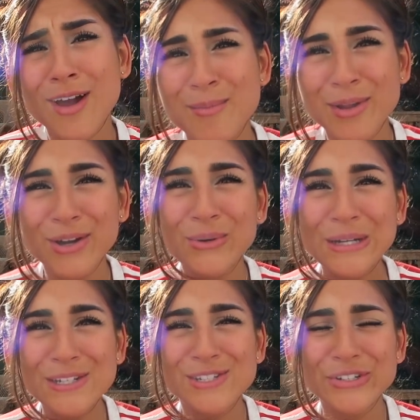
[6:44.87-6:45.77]
I'm not
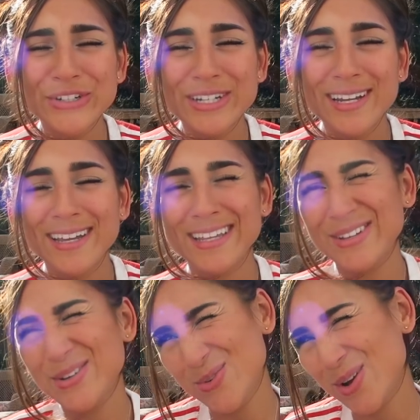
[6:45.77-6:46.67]
quite sure
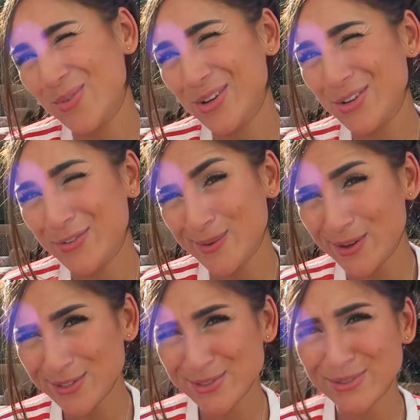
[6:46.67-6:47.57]
who I want to do for
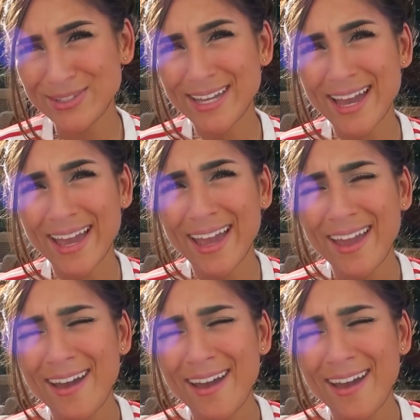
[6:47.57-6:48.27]
Arsenal yet.